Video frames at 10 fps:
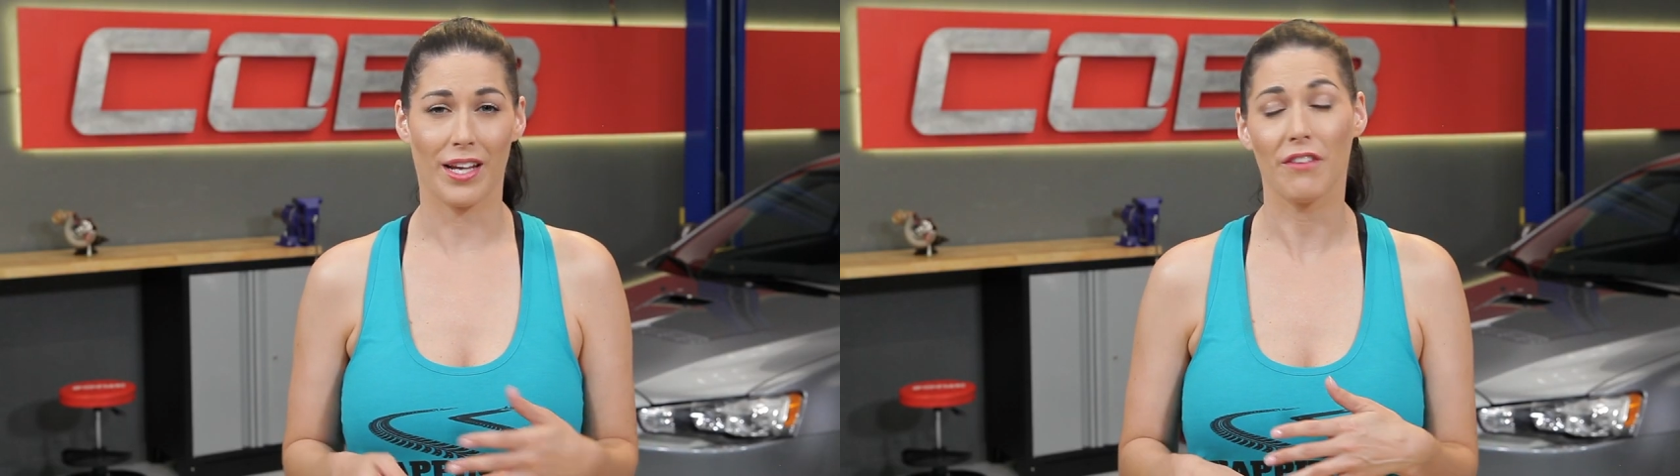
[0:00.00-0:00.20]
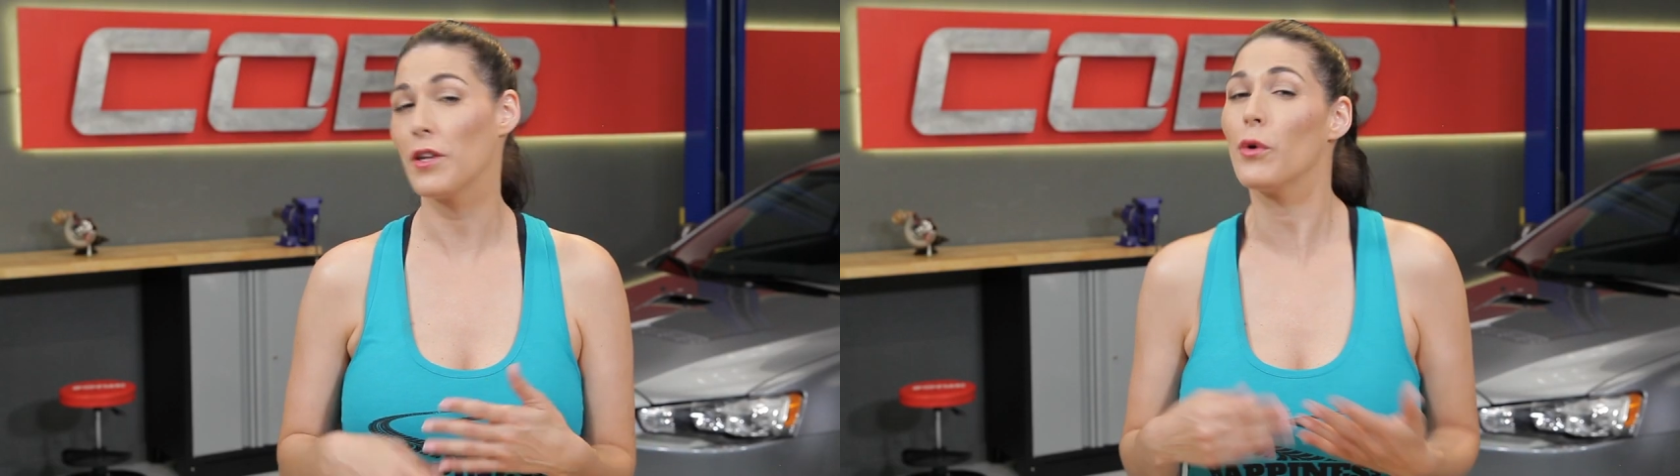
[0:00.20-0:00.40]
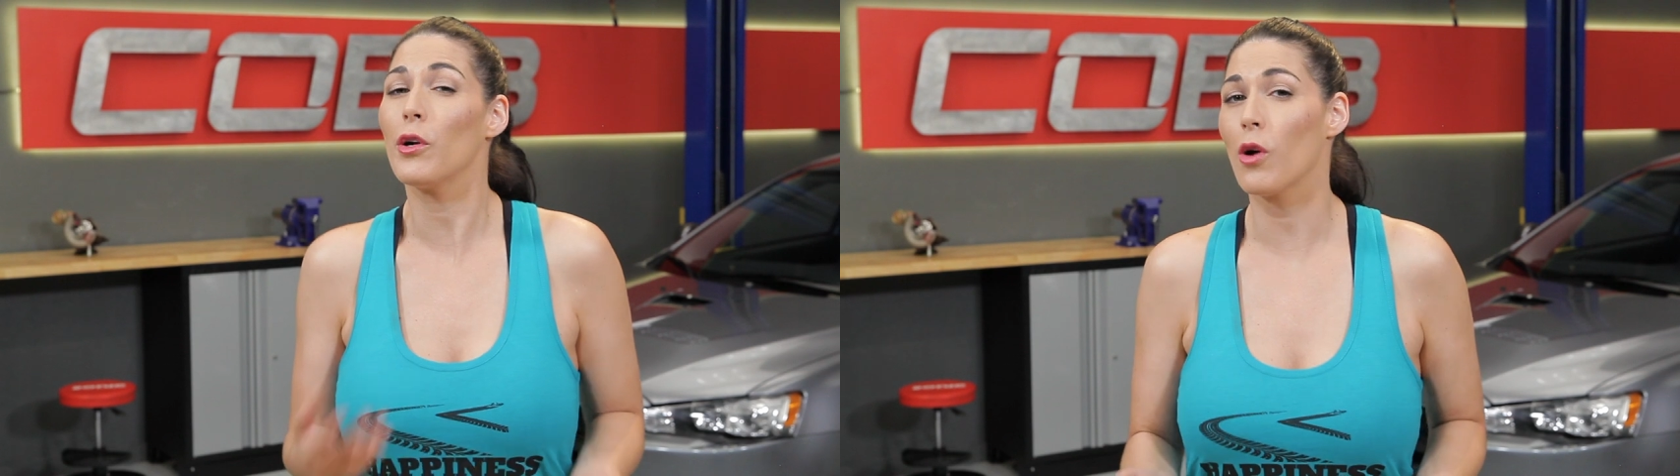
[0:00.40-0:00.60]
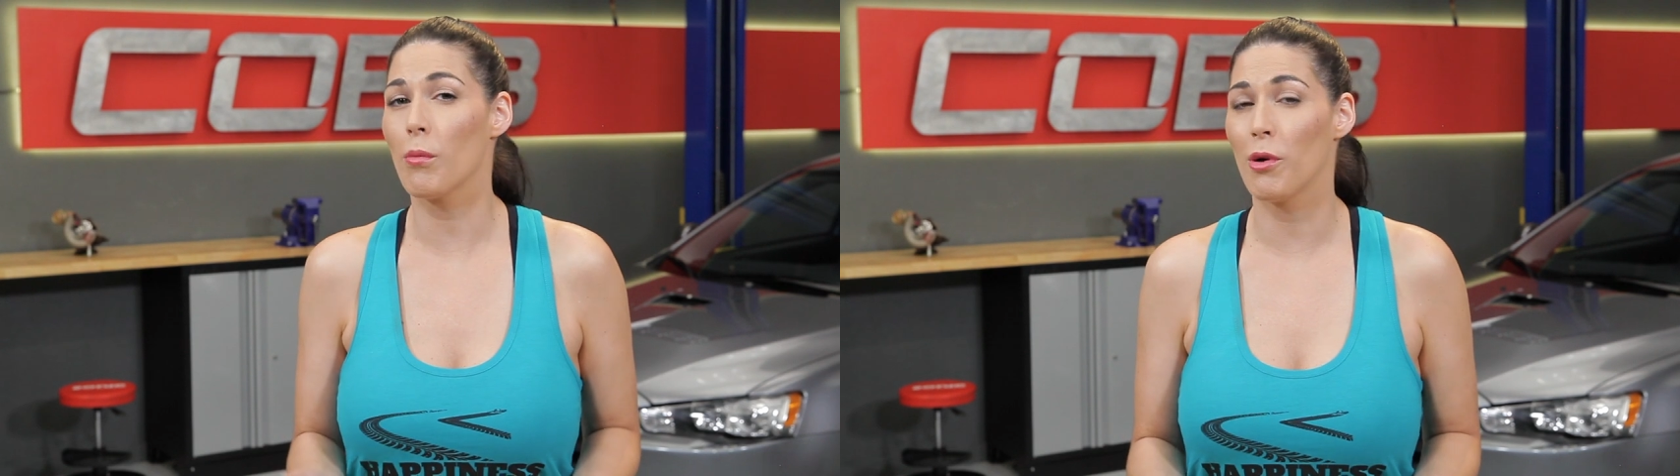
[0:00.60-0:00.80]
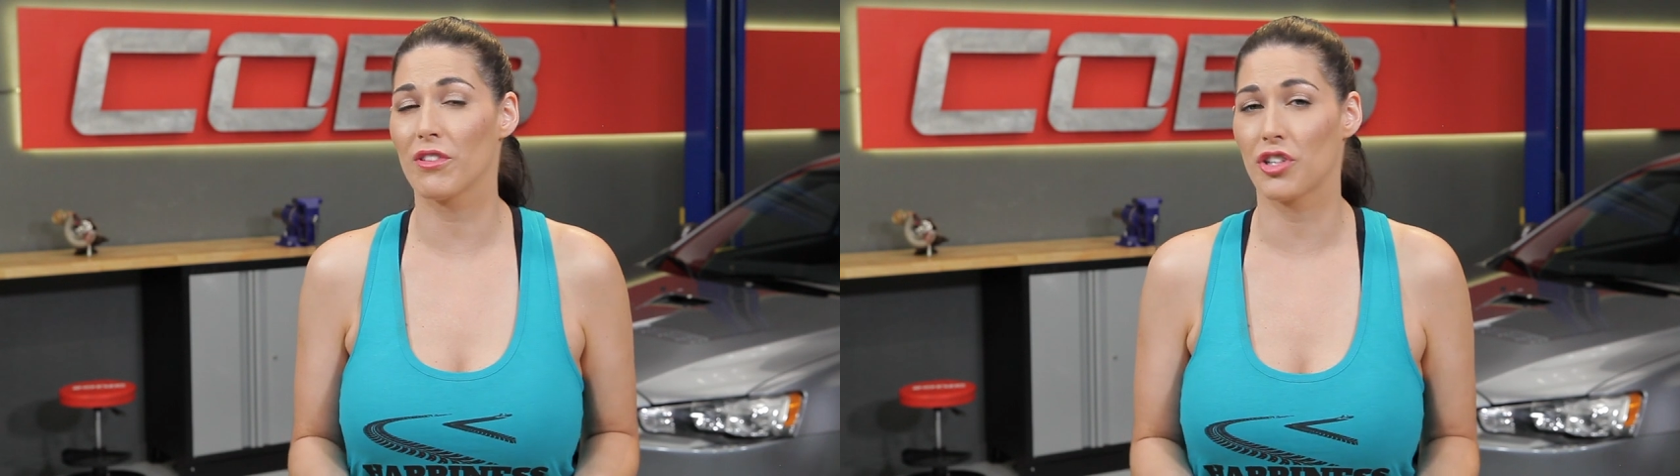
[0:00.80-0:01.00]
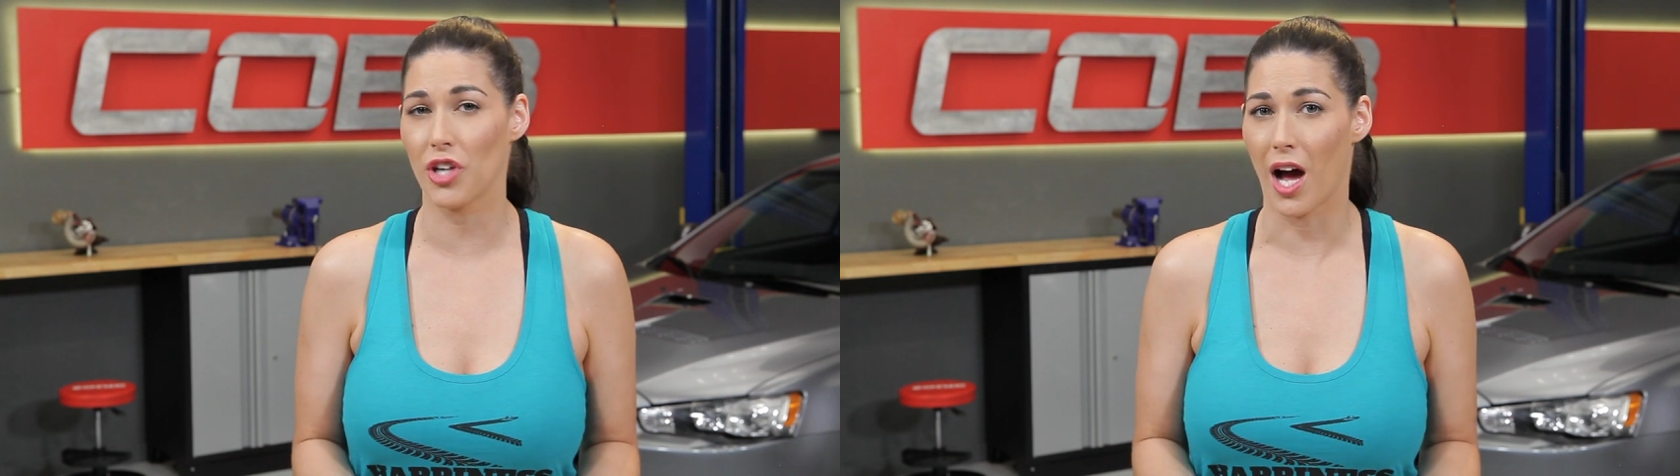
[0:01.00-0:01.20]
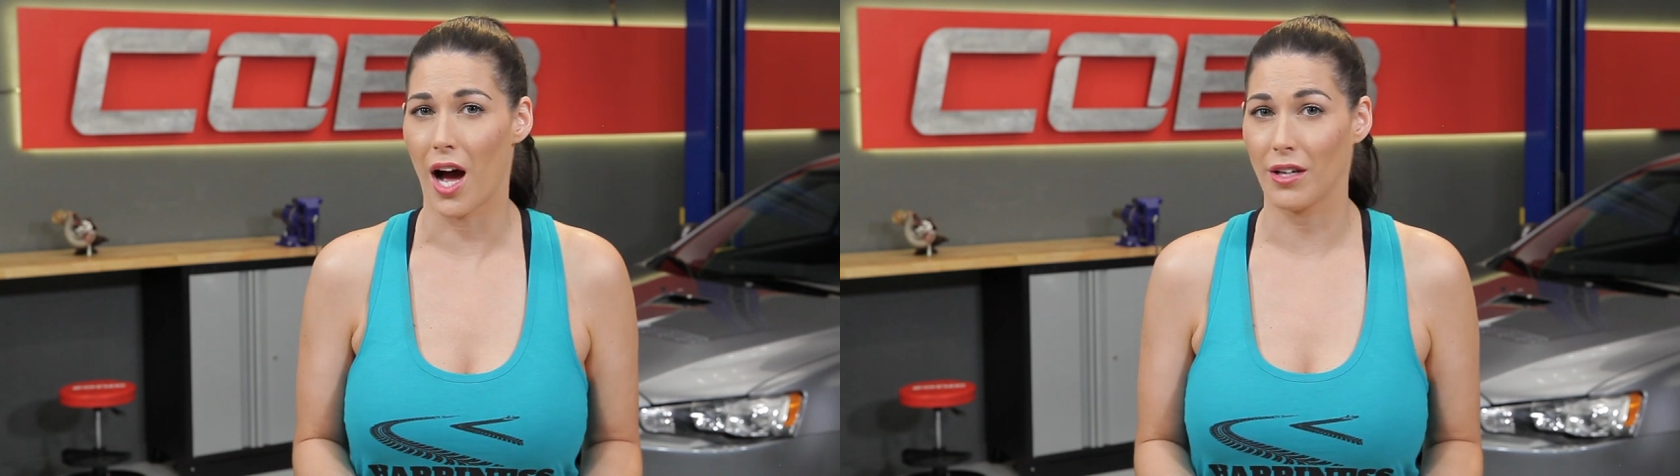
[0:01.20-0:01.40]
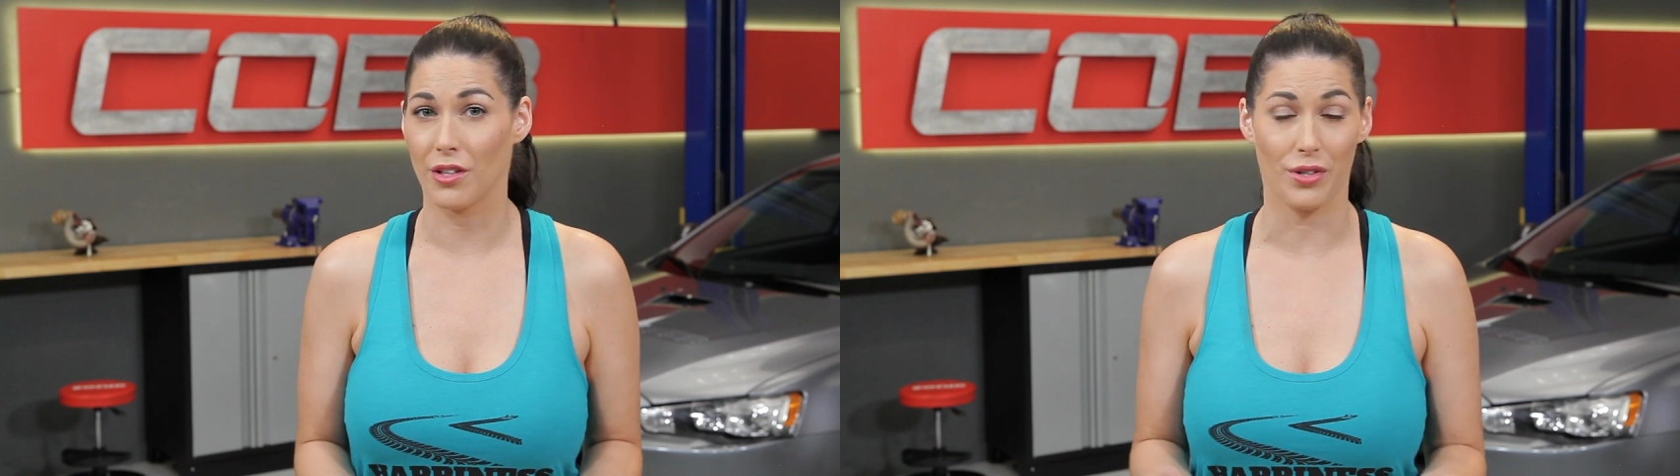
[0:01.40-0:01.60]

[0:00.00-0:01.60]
if you were to remove a shock,